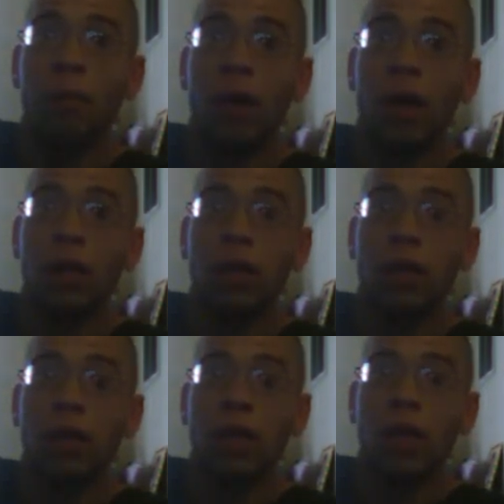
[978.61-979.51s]
But
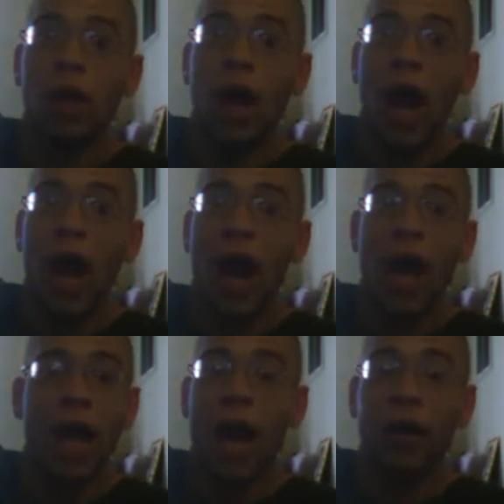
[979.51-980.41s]

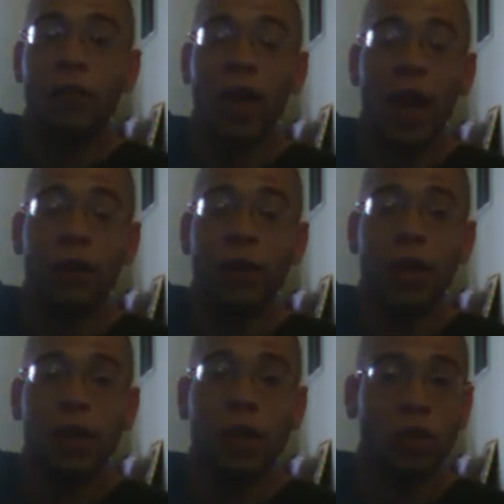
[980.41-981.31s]
I
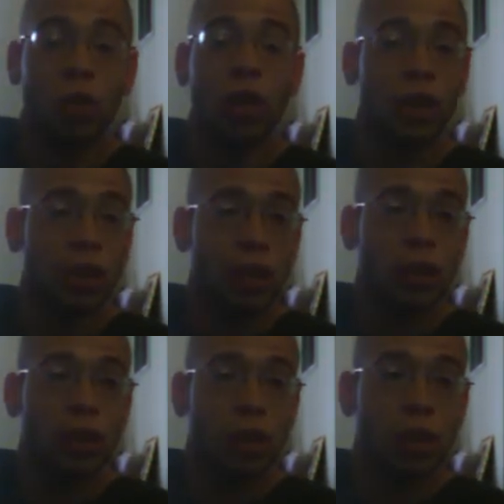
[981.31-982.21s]
really enjoyed it.
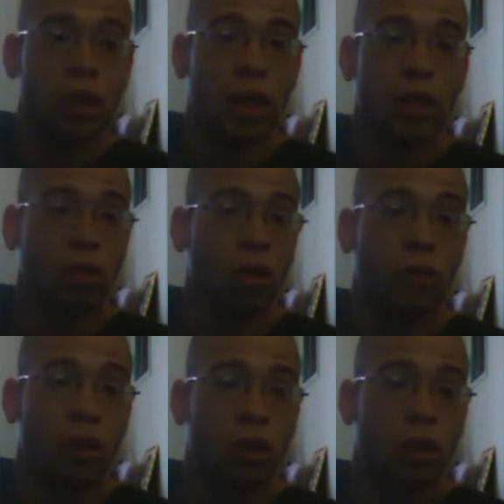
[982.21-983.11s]
It's
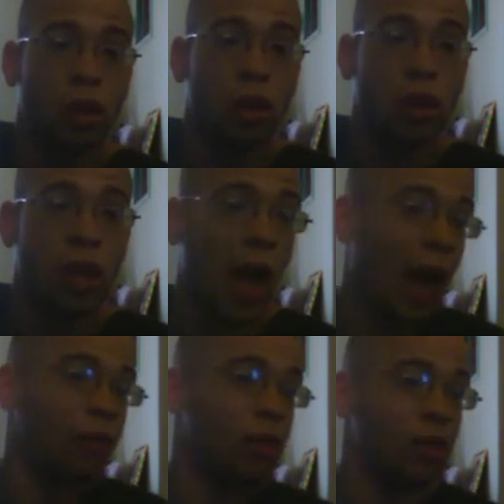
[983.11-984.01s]
so fucking good.
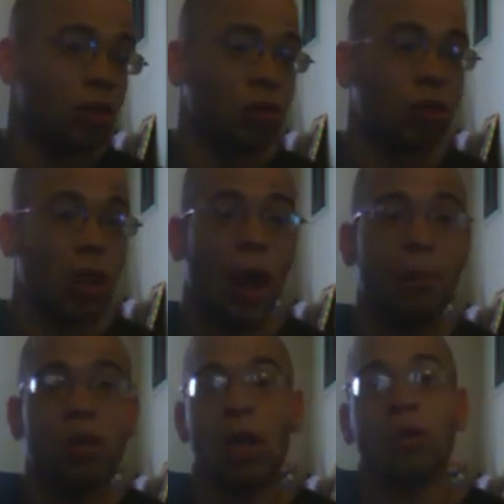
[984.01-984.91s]
I'm
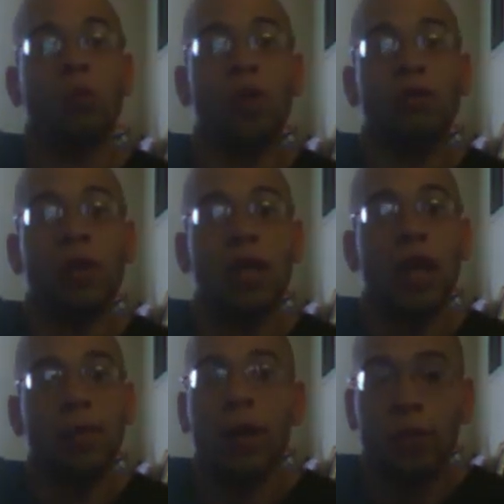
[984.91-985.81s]
in chapter 1 right
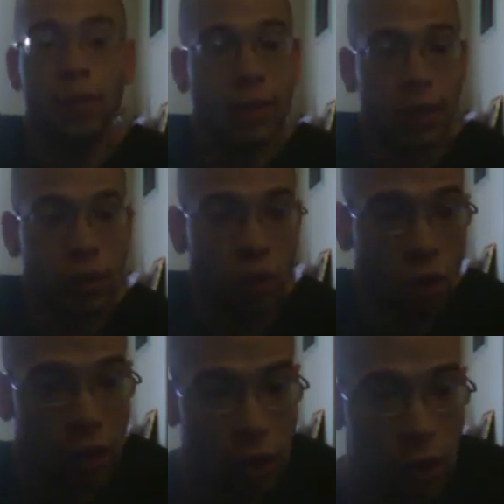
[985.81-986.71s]
now, but I really
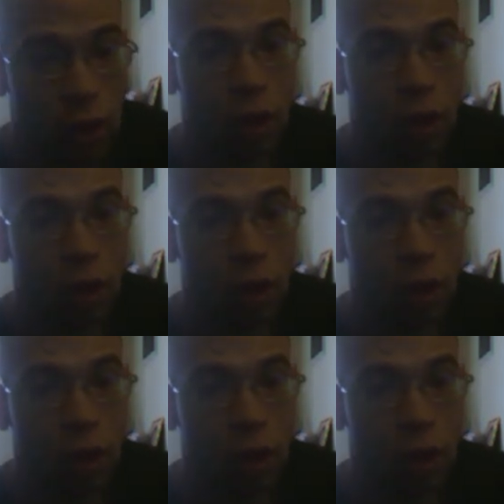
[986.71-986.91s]
enjoyed it.